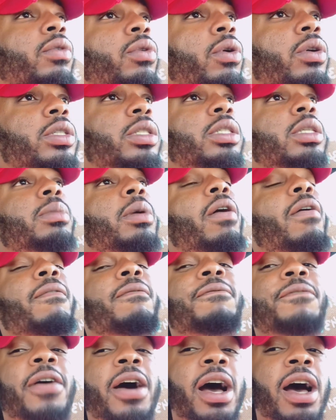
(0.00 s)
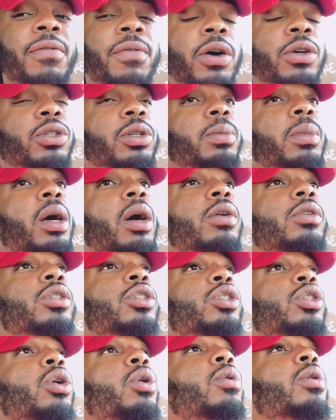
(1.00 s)
course, is about 500 miles.
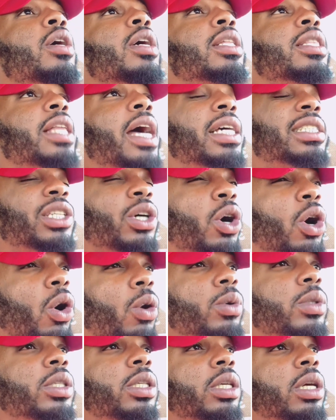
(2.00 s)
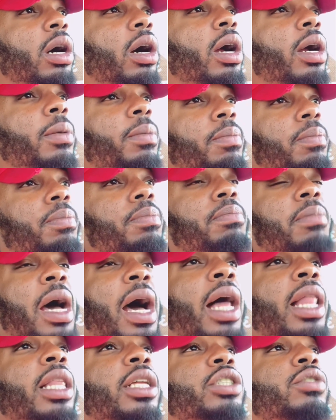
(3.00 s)
So that's OTR
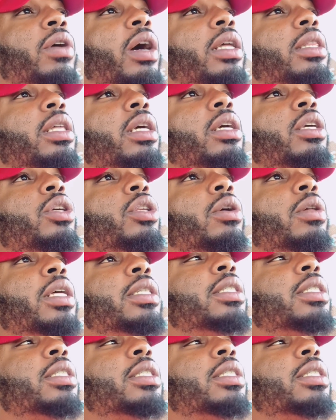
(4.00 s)
mileage right there. You know, that's